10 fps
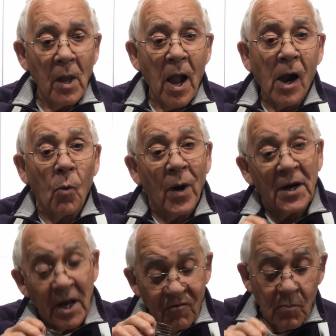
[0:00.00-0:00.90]
I want
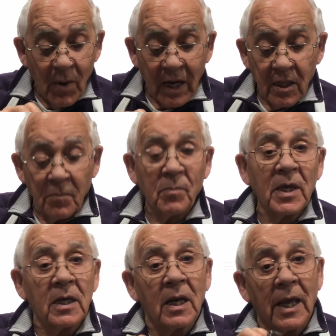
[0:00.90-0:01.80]
everybody to
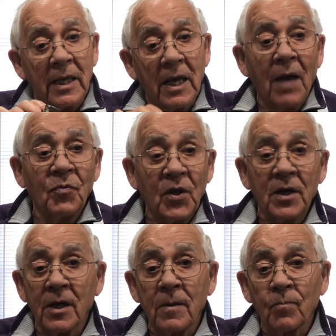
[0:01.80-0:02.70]
make like I
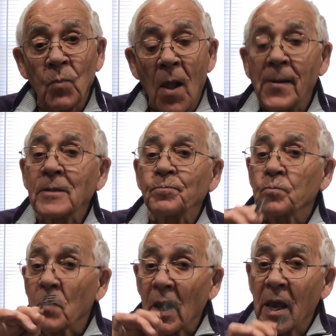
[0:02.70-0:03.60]
did,
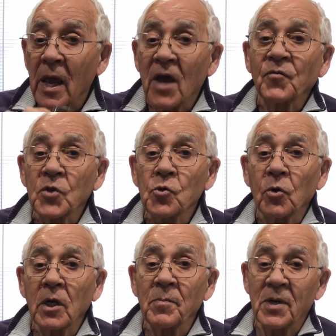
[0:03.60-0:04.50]
and after you
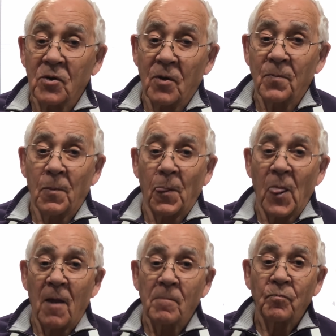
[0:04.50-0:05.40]
let me know.
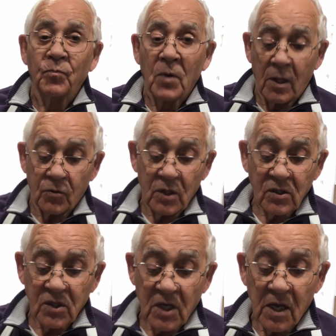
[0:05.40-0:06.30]

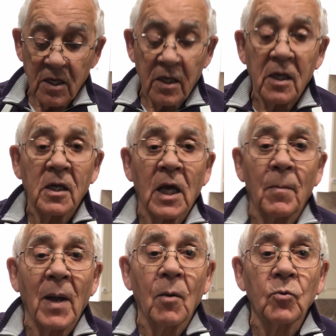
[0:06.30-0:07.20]
This cake come
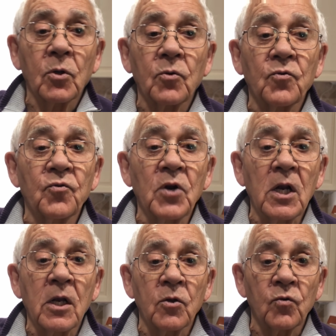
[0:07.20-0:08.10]
out
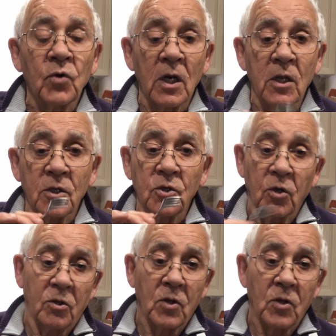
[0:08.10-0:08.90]
really, really good.